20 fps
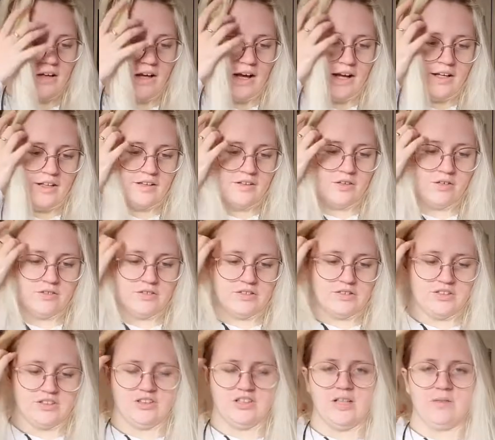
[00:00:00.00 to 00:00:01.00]
And
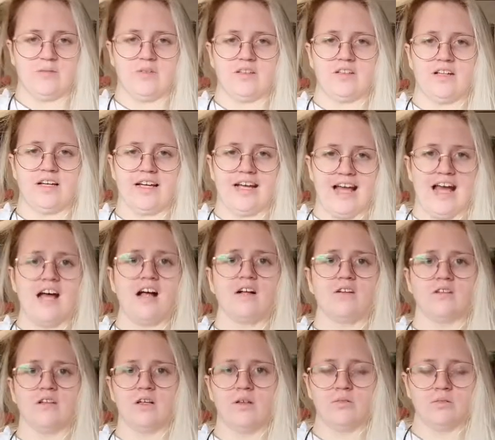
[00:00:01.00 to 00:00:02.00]
obviously James is like, hell
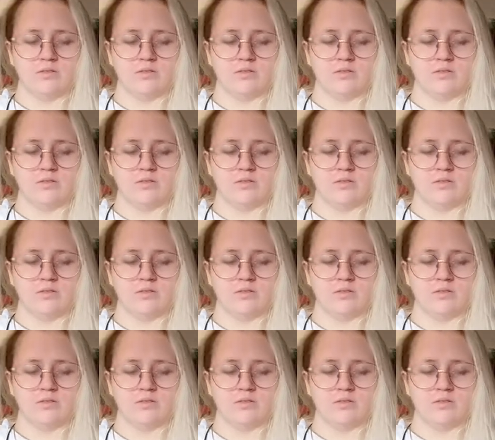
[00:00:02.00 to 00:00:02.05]
no.